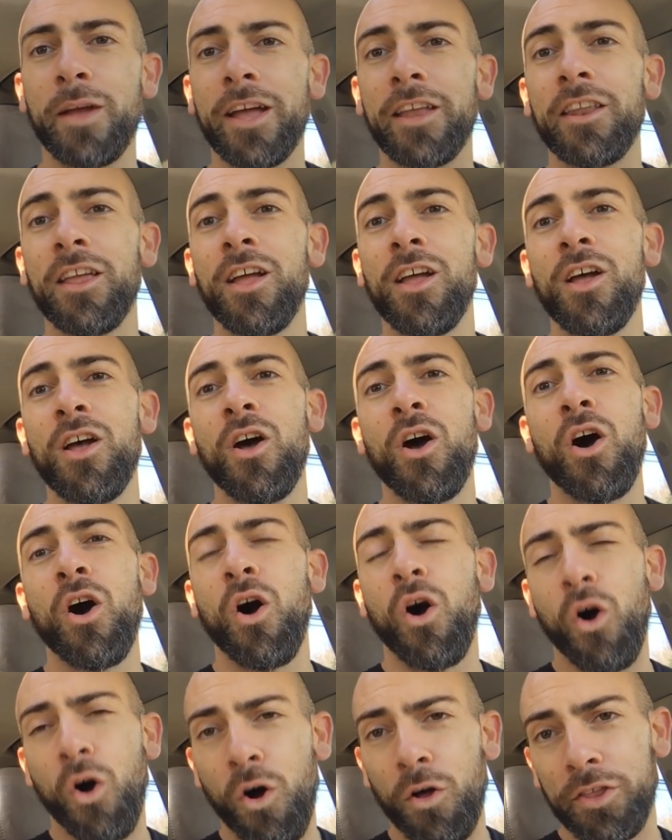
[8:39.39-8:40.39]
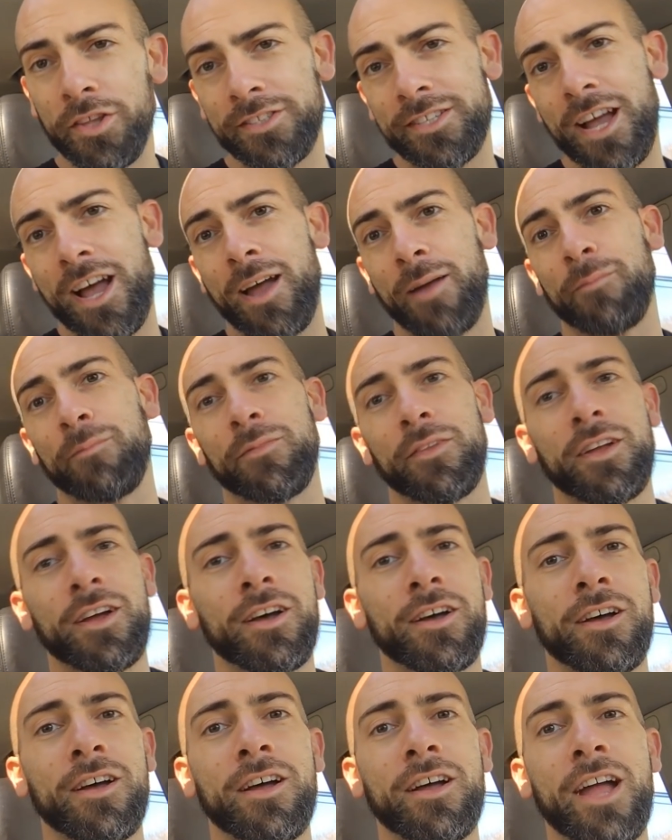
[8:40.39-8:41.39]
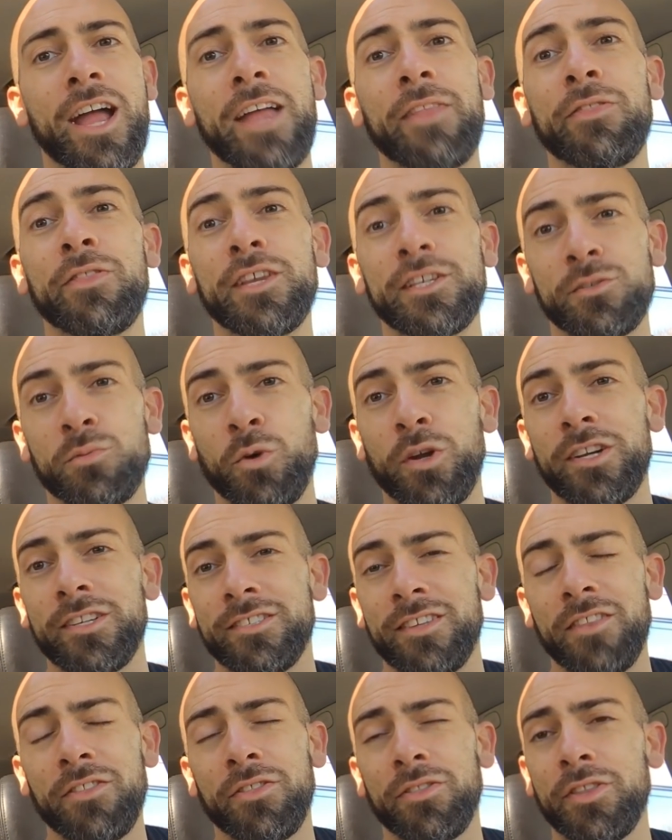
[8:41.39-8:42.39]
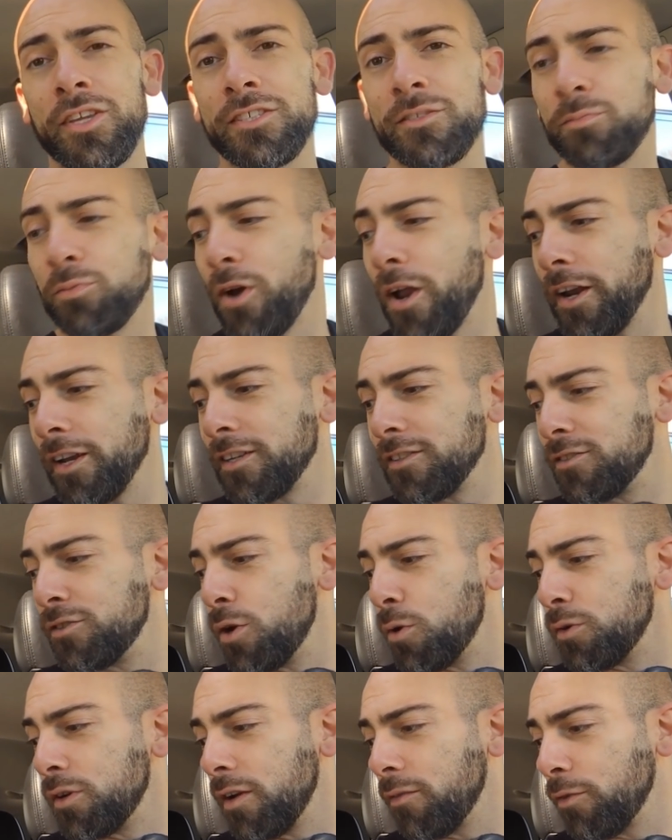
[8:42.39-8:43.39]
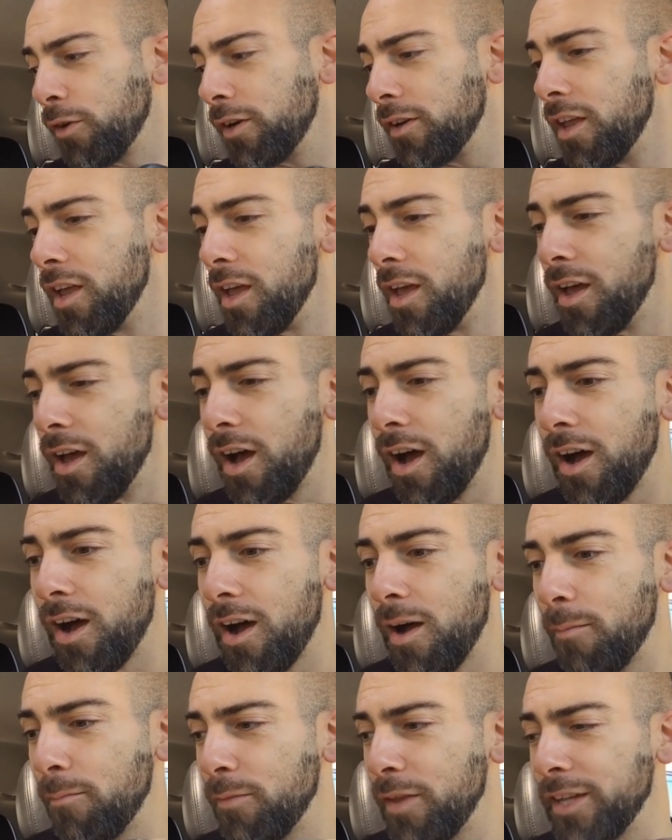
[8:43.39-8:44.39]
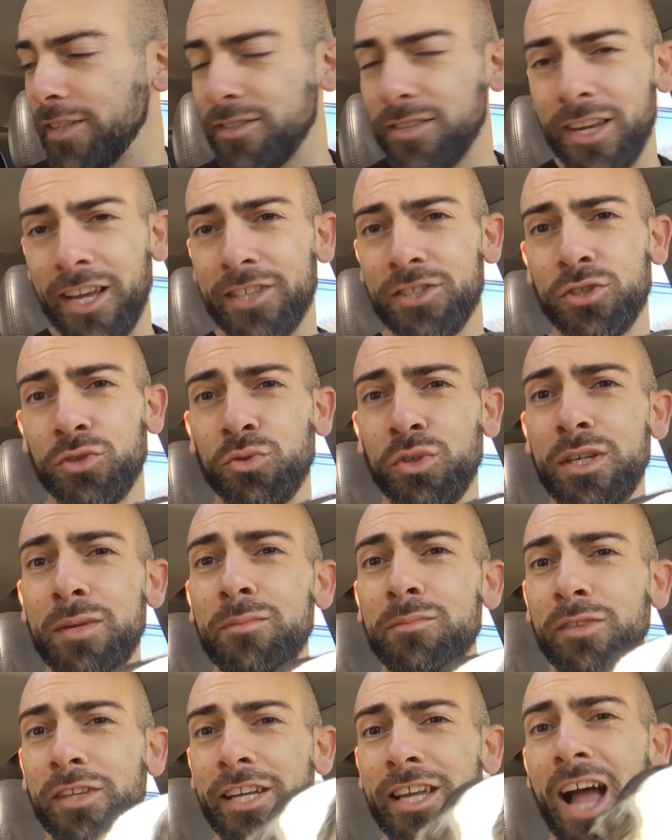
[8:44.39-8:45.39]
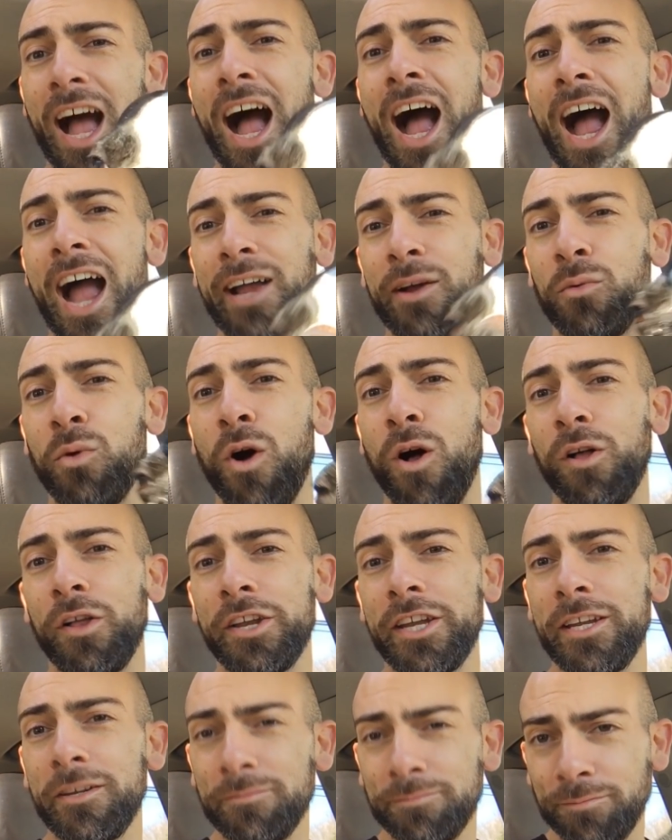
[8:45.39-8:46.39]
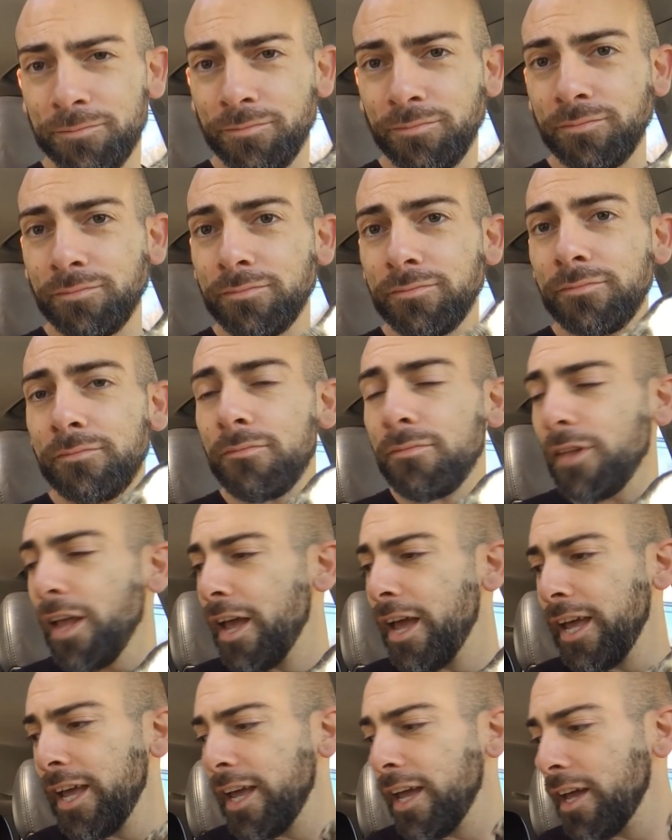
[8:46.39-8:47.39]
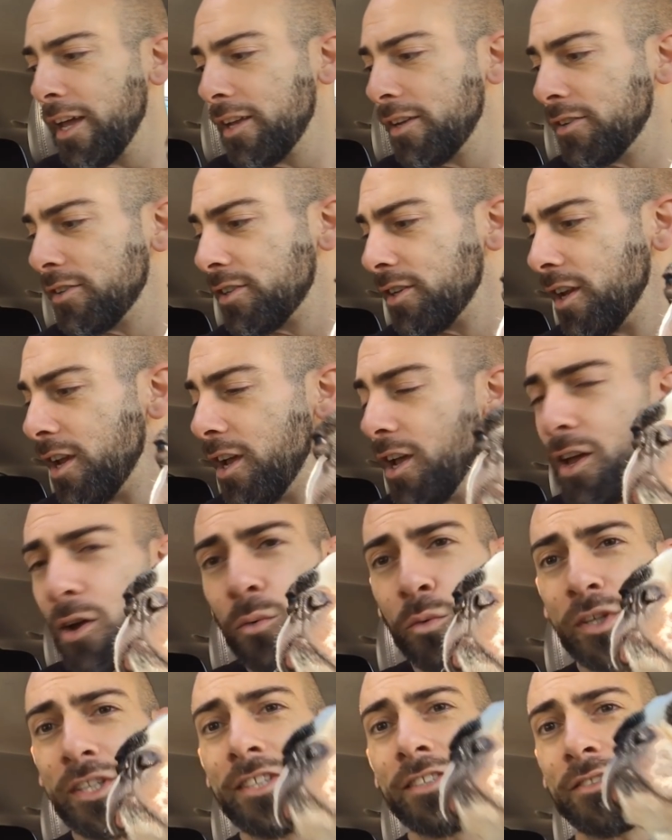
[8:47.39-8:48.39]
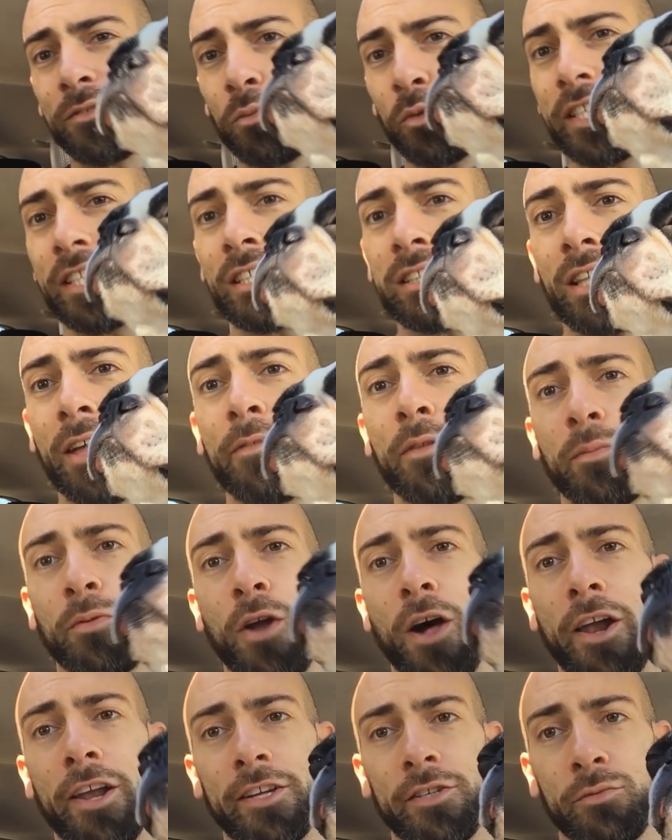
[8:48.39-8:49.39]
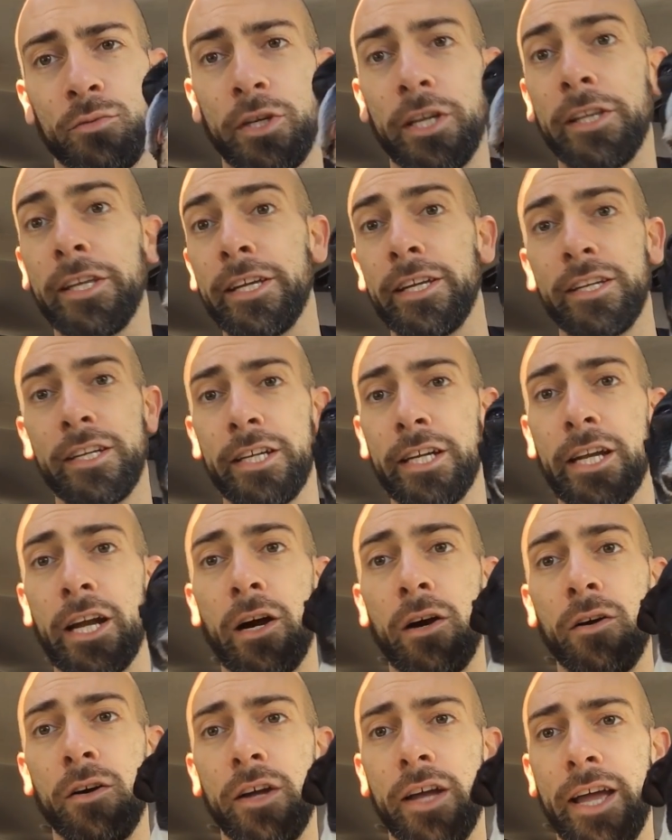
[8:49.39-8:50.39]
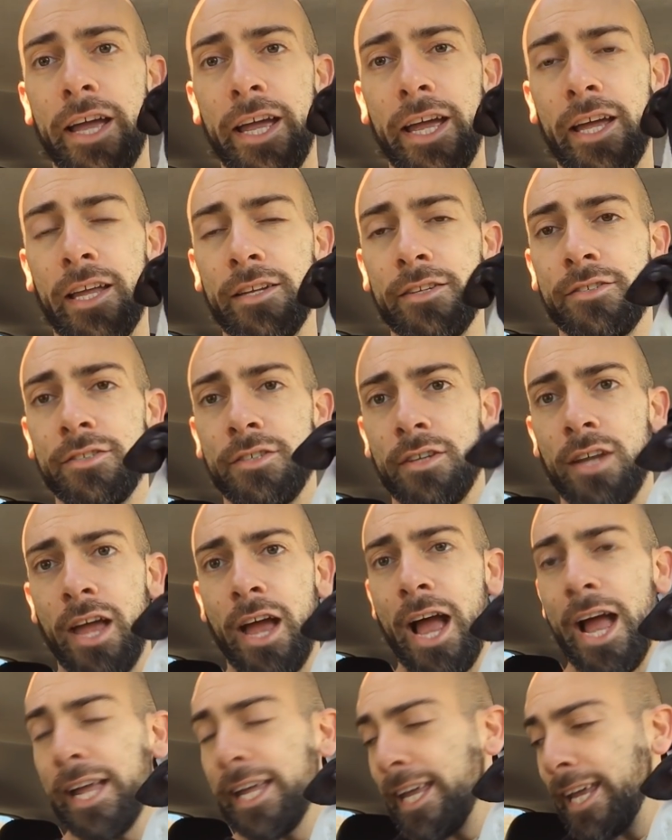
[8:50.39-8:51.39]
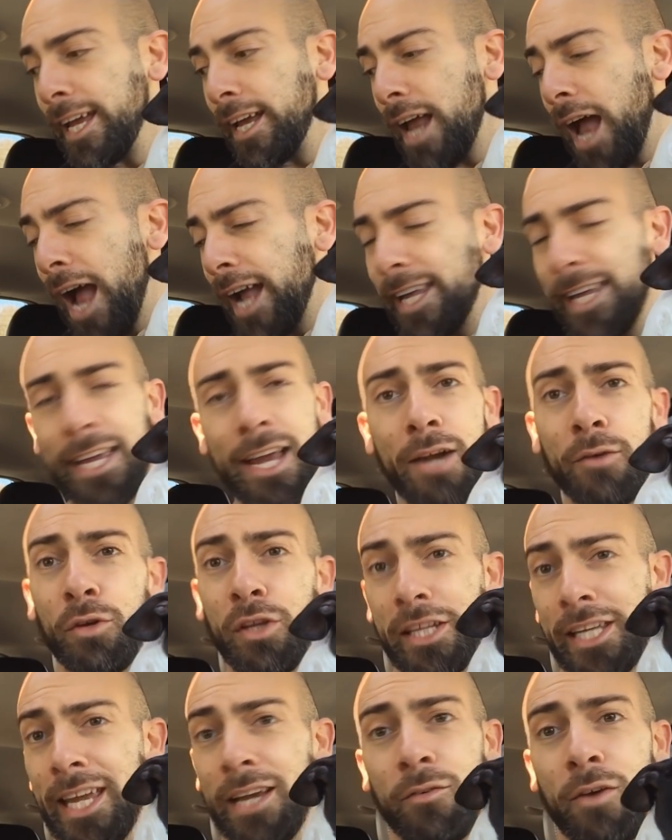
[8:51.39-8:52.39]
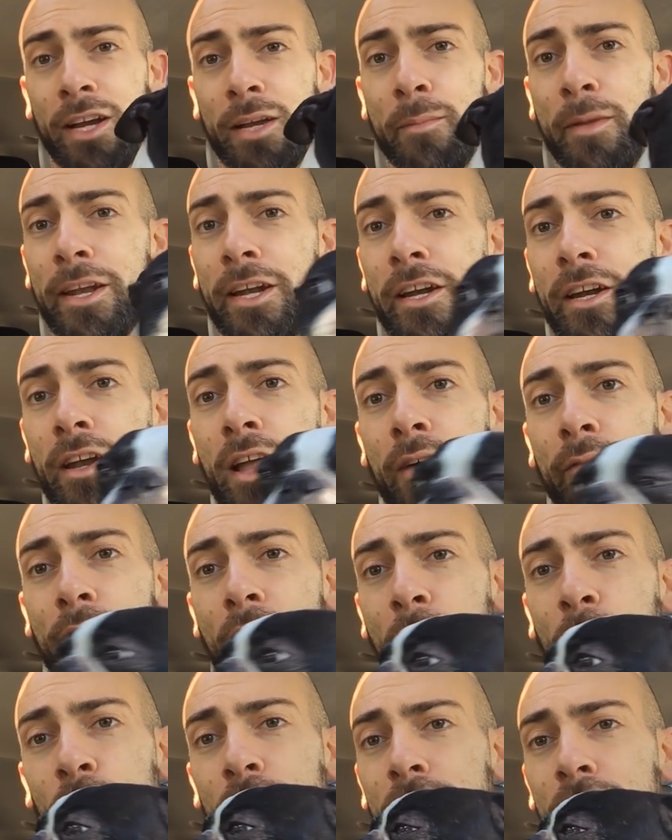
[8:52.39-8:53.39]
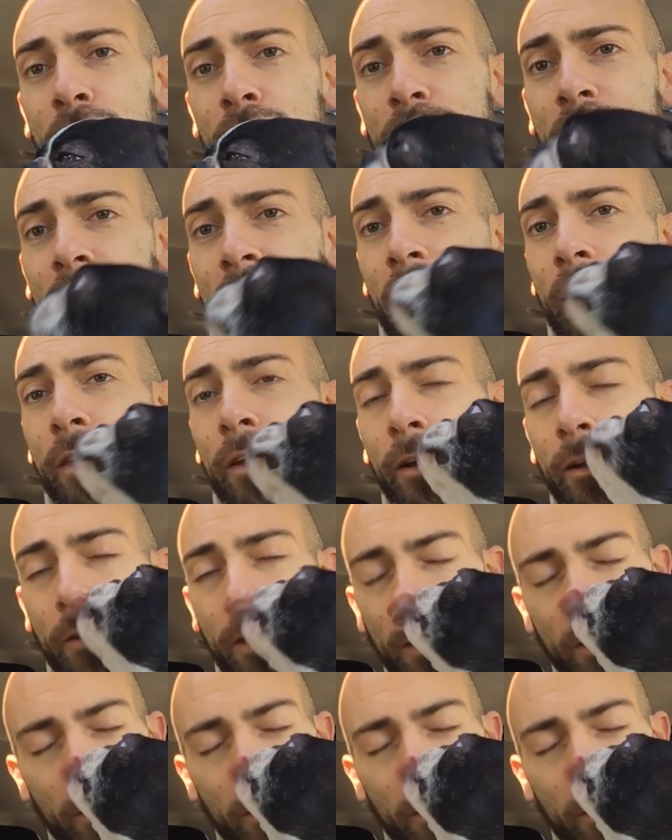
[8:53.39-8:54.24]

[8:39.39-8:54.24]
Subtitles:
bed all the time. And this product is no different. It's extremely high quality, and we just love the products, really, you know. And I really can't recommend it enough. I wouldn't use any other